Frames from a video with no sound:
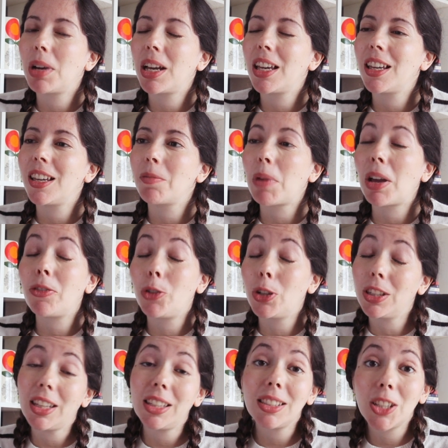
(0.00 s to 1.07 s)
my
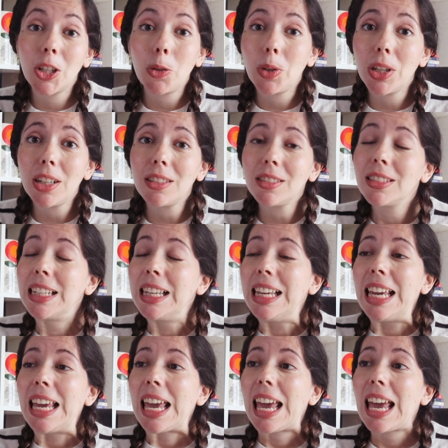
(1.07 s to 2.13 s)
freelance career,
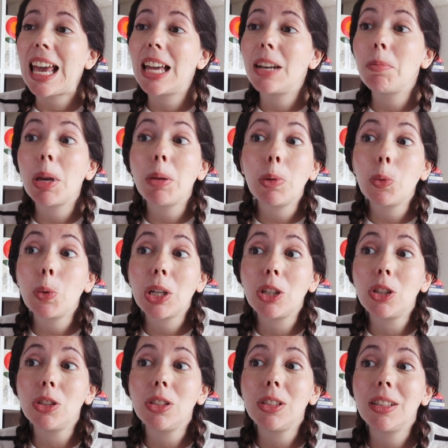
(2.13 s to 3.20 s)
and maybe we
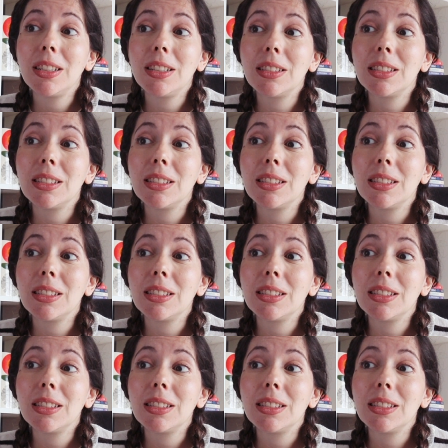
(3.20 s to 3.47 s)
could